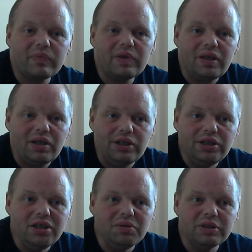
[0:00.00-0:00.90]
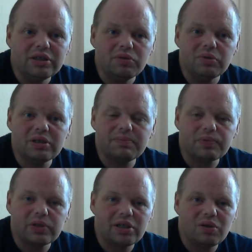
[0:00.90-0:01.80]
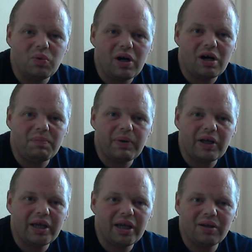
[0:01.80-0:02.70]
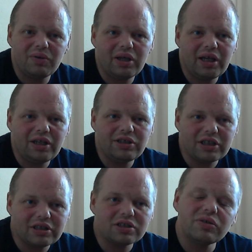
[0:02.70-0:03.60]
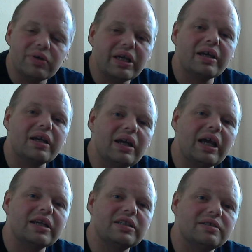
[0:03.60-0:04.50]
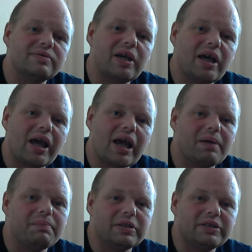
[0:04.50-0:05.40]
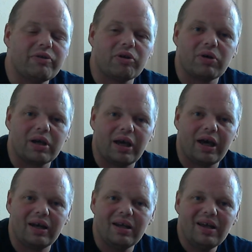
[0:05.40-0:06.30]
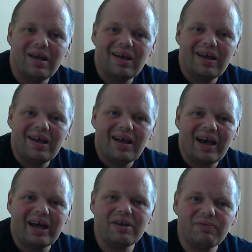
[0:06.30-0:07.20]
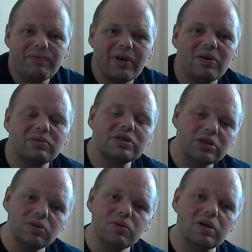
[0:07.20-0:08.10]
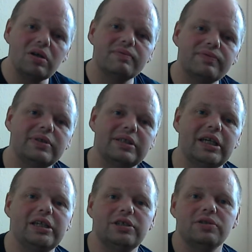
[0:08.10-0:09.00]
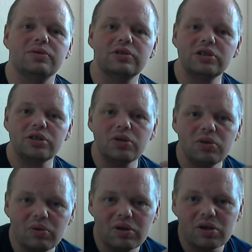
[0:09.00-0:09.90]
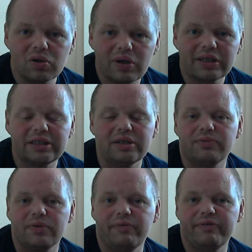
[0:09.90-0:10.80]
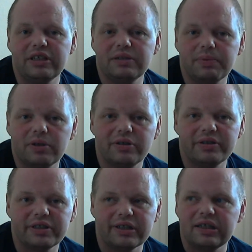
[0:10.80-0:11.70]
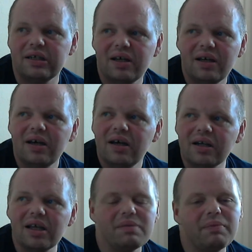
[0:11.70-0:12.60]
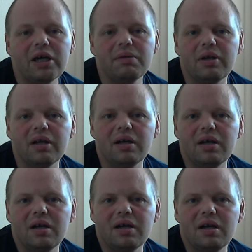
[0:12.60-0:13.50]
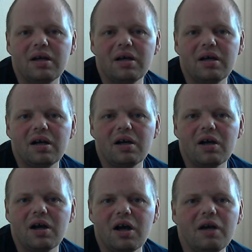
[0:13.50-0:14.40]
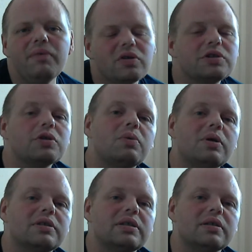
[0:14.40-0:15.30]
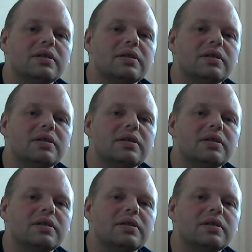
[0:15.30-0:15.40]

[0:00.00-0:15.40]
she was doing pretty well, but it just created an atmosphere again, and it felt too confrontational, too aggressive from this person. And at the moment, I'm not sure what to do.